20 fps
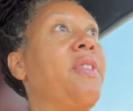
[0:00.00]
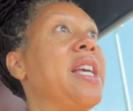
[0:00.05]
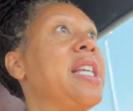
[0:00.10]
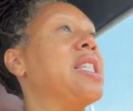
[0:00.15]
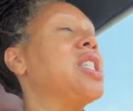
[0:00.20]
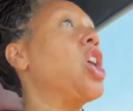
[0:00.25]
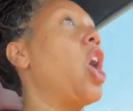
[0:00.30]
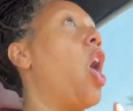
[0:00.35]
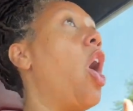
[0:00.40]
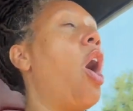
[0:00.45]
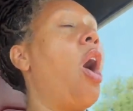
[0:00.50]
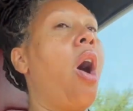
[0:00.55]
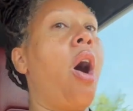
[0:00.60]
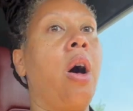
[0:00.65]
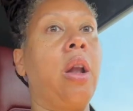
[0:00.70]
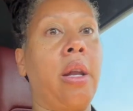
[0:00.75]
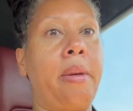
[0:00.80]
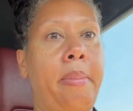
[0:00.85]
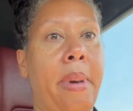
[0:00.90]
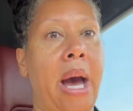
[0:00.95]
It's
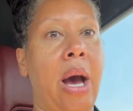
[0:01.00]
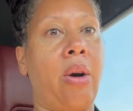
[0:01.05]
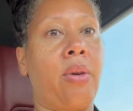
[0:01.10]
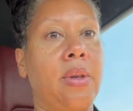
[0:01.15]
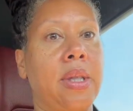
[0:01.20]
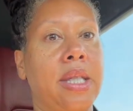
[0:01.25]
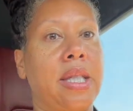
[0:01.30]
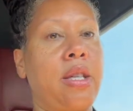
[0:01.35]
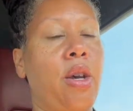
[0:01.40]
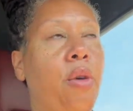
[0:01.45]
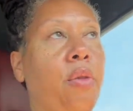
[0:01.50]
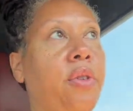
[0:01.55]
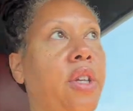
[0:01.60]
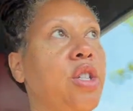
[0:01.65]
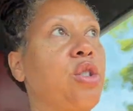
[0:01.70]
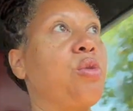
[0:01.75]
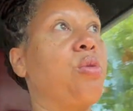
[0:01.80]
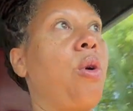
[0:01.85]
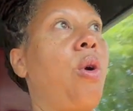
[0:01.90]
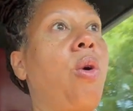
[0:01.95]
all about
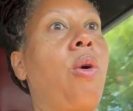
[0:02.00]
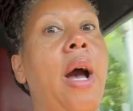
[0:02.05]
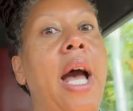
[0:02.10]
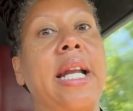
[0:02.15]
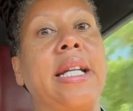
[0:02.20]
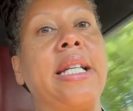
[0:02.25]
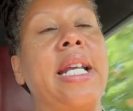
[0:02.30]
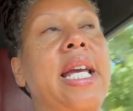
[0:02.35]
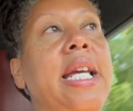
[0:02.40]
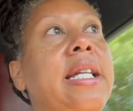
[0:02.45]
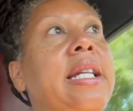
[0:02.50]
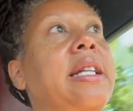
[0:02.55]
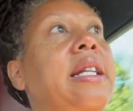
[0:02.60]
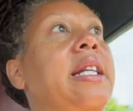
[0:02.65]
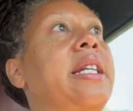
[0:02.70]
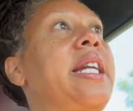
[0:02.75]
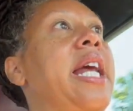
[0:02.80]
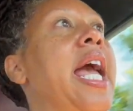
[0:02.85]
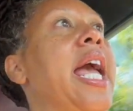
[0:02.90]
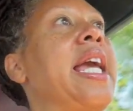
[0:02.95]
self-control at the end of
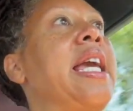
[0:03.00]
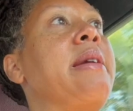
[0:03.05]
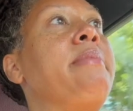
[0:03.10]
the day.